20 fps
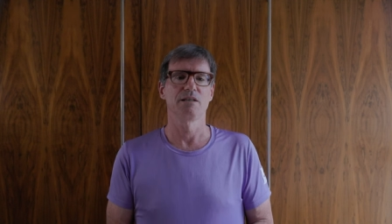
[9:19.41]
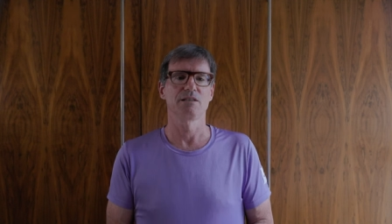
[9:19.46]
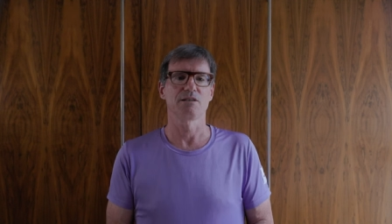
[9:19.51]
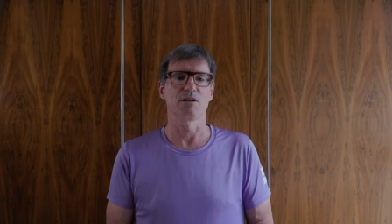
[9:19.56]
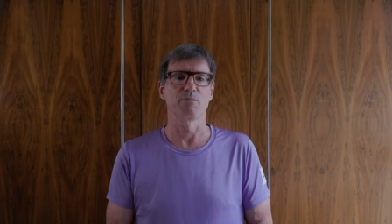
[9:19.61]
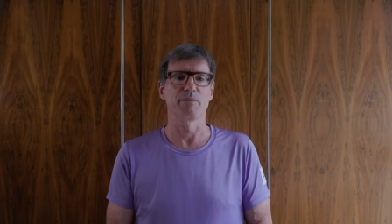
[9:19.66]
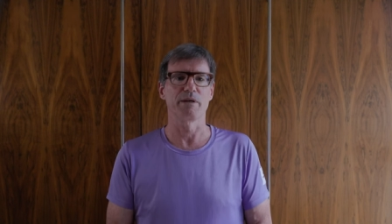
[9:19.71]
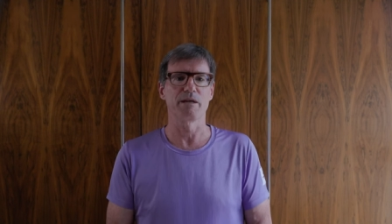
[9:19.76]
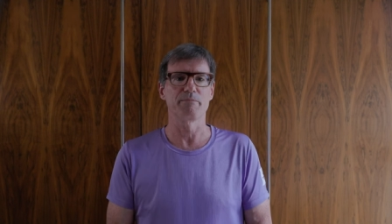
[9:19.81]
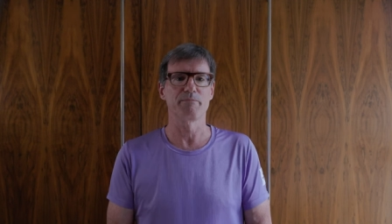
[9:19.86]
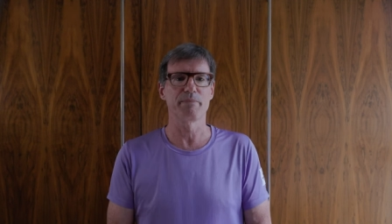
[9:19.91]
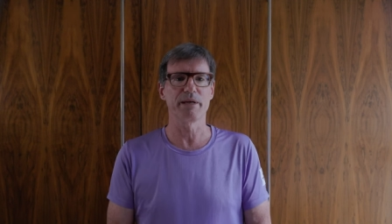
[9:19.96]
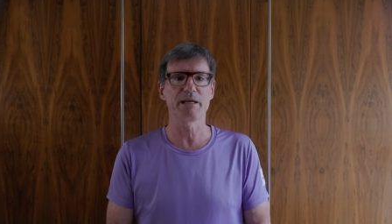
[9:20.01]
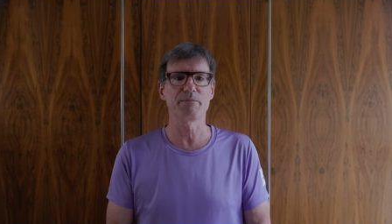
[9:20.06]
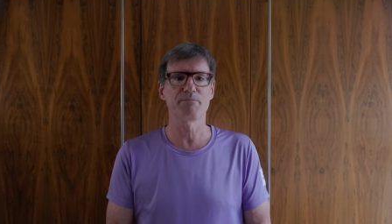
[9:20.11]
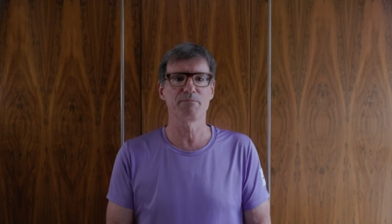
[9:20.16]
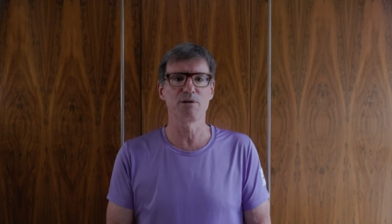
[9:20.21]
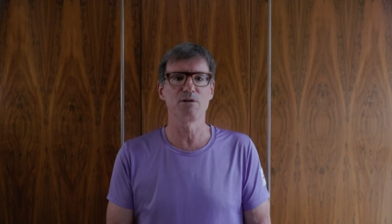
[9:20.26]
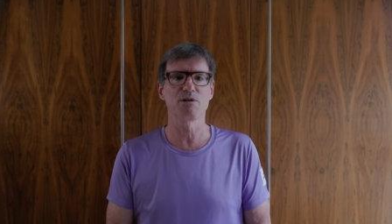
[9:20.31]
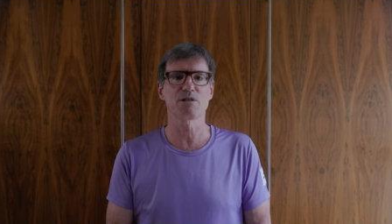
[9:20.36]
There'll be a
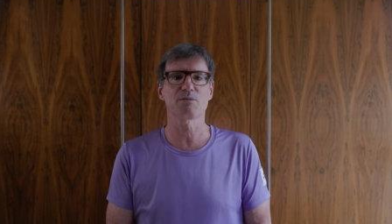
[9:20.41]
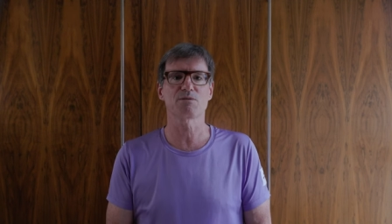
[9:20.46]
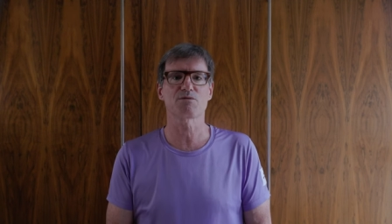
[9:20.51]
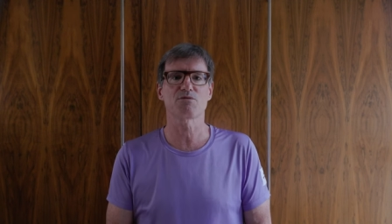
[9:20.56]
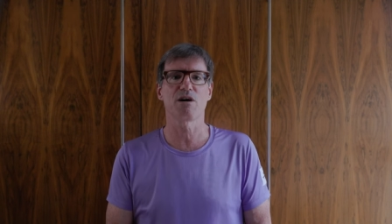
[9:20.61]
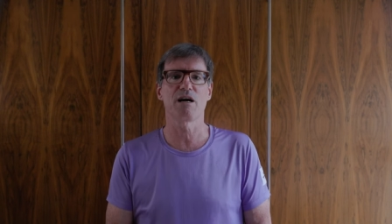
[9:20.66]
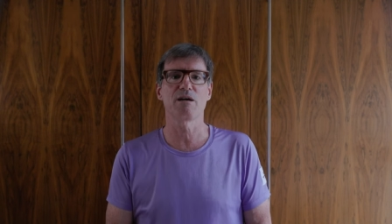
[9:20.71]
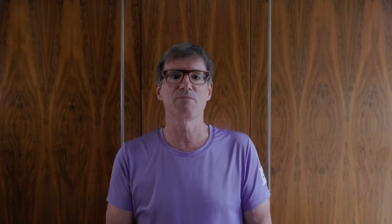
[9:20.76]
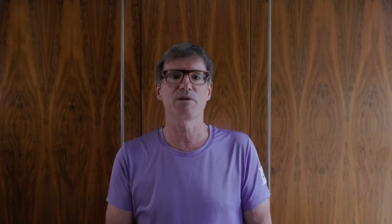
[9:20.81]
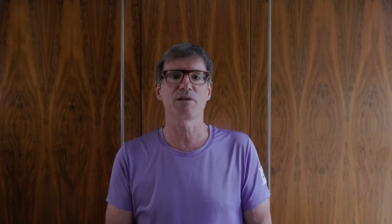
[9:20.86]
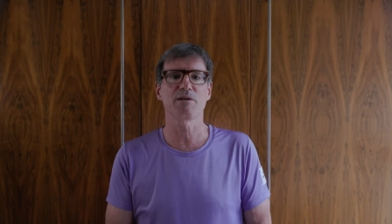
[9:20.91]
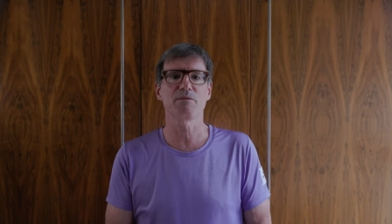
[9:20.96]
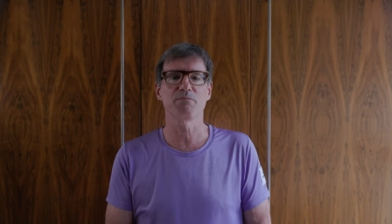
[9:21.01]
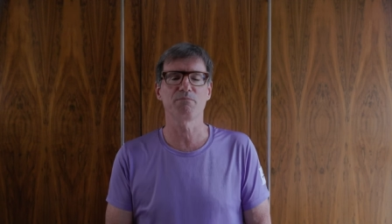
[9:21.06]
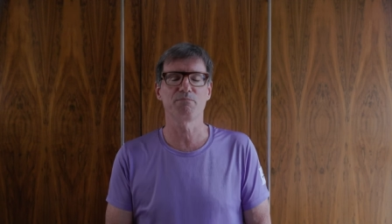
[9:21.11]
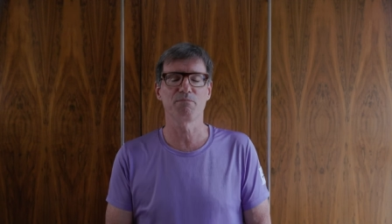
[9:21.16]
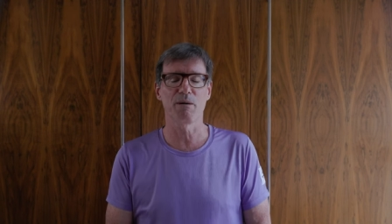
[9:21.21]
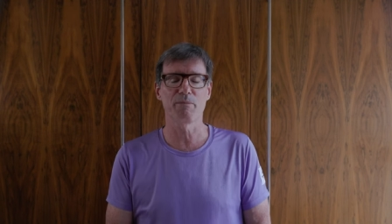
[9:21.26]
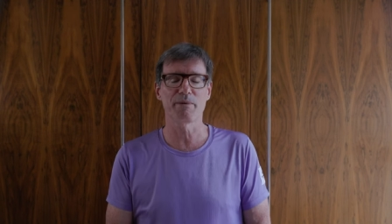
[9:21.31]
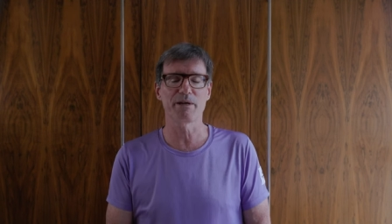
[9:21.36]
big blue subscribe
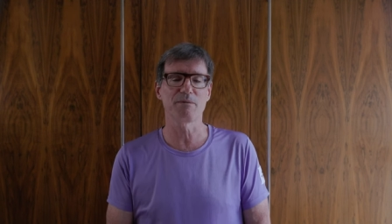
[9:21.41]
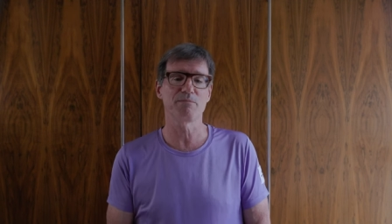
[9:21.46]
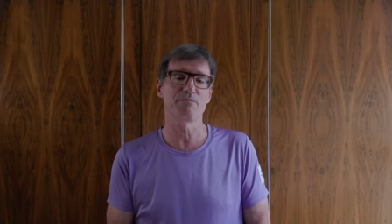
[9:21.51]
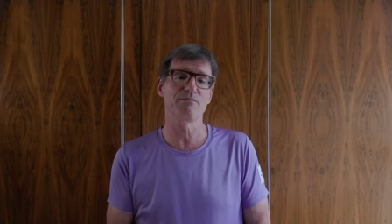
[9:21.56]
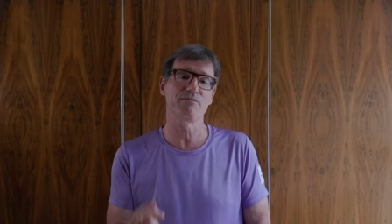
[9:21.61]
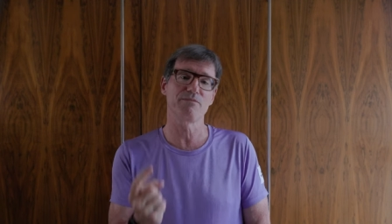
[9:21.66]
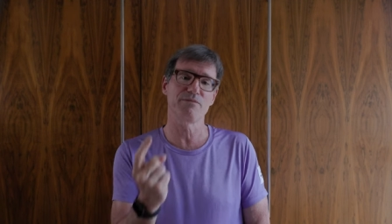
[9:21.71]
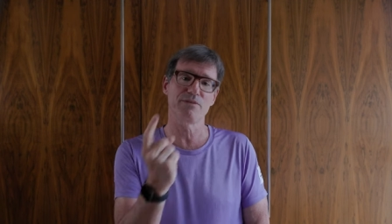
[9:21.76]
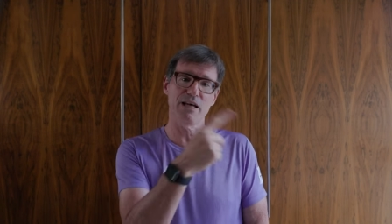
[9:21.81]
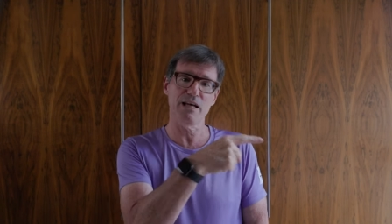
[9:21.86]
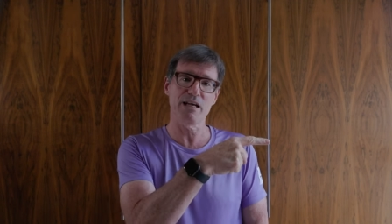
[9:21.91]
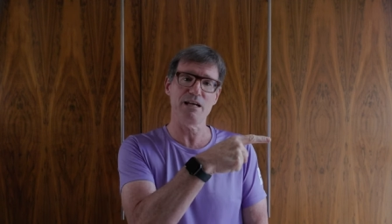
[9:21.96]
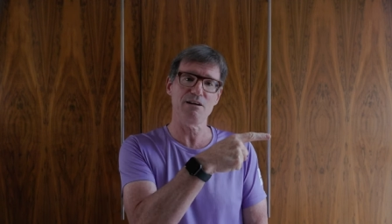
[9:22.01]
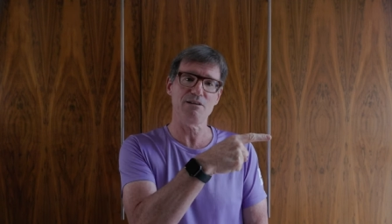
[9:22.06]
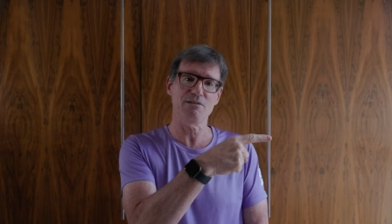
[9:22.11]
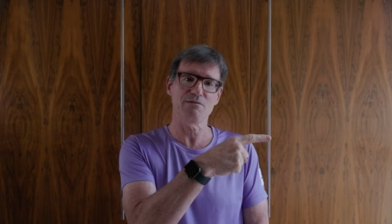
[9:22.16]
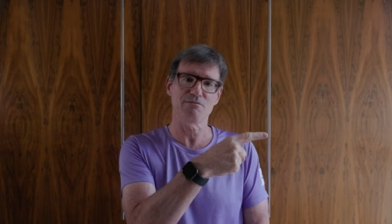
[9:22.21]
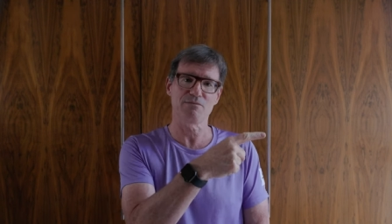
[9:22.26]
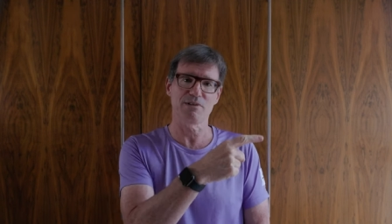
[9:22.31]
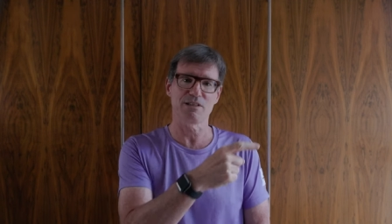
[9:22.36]
button popping up
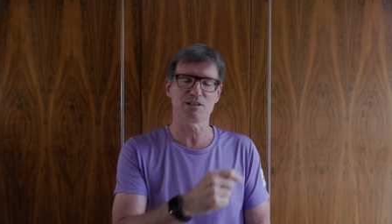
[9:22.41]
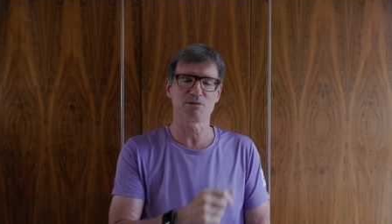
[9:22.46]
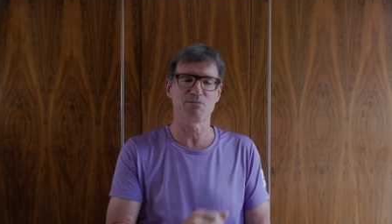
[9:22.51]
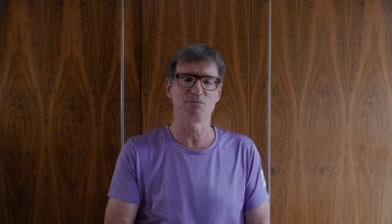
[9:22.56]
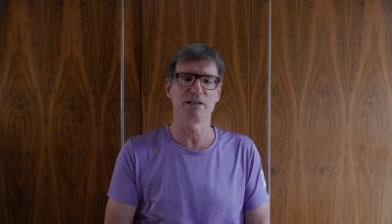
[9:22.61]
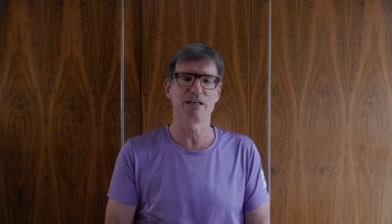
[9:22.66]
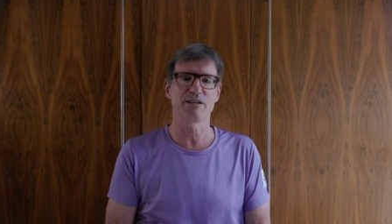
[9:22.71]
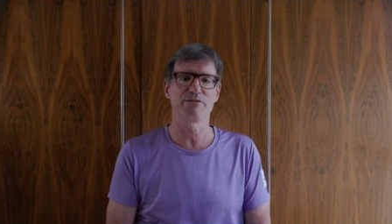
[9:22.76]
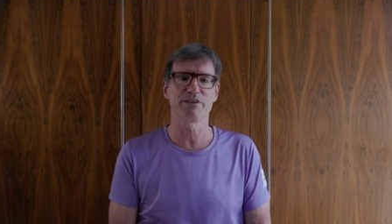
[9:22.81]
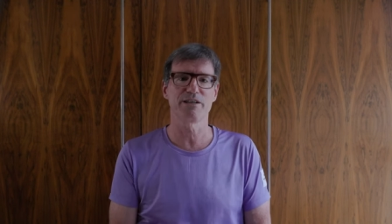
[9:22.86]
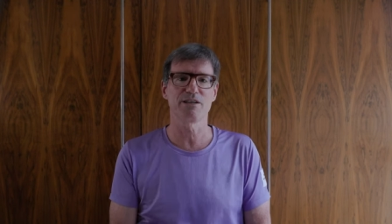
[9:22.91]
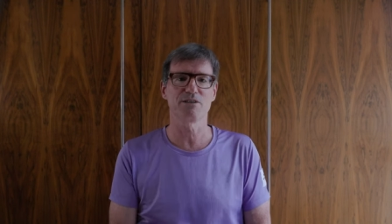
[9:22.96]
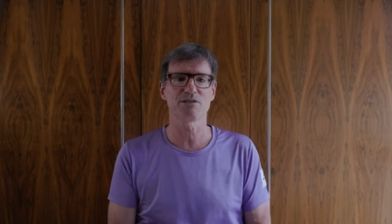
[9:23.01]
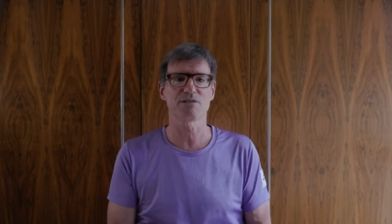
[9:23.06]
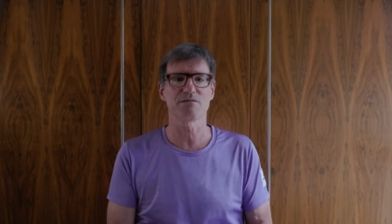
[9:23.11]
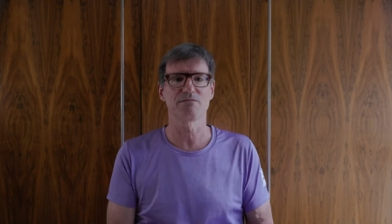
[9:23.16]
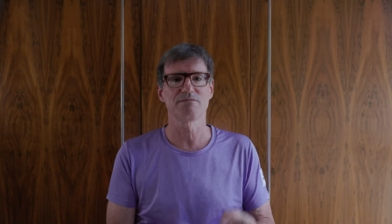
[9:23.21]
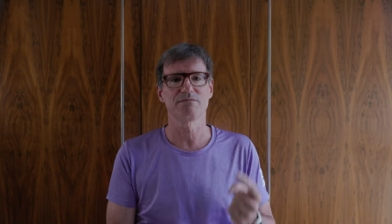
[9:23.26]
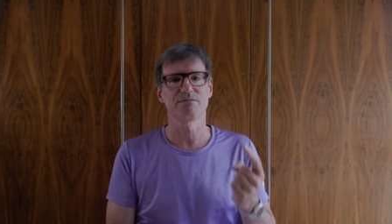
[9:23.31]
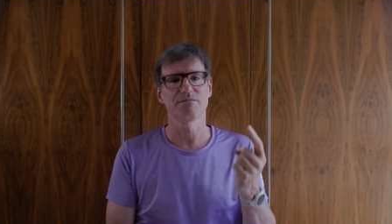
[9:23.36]
there and some related
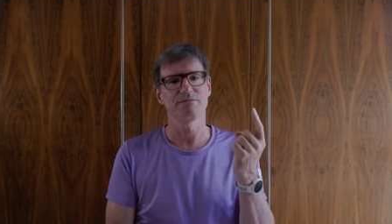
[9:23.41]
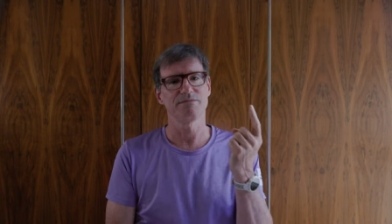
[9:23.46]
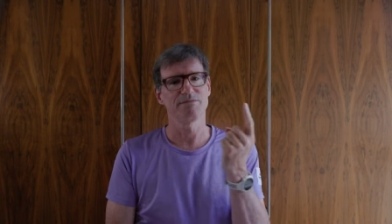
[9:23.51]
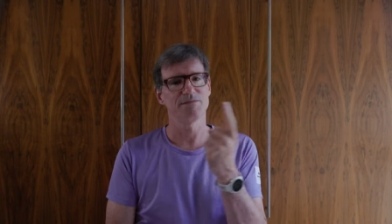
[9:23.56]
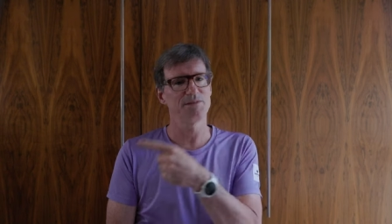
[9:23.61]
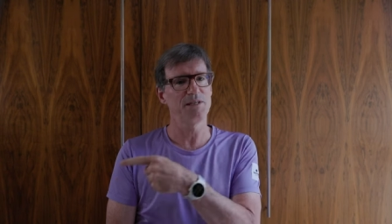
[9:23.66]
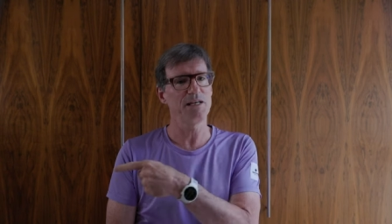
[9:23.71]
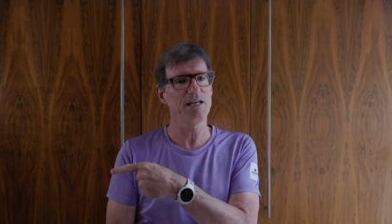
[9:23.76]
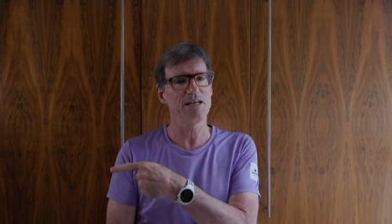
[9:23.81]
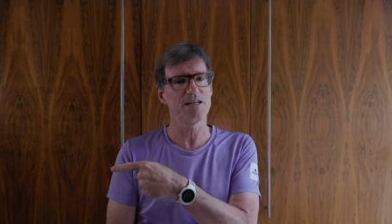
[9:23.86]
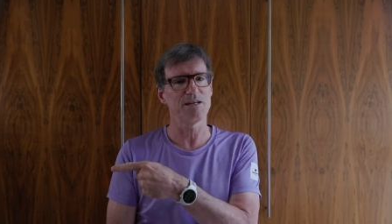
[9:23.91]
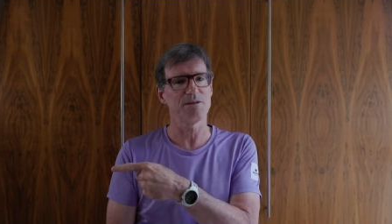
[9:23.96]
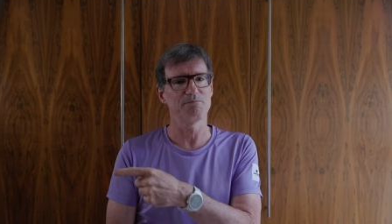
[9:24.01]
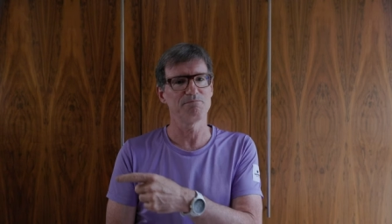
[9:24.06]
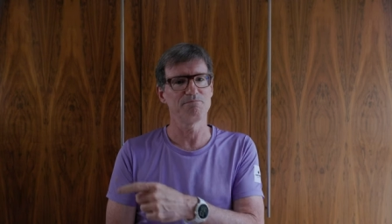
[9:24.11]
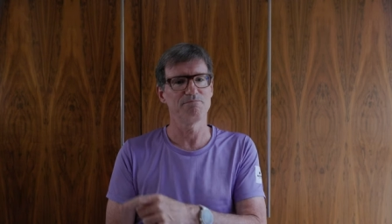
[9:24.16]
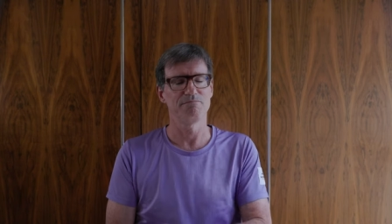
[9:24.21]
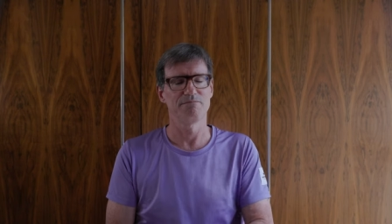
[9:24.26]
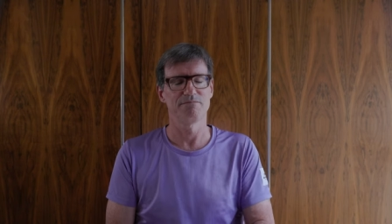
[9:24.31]
videos there.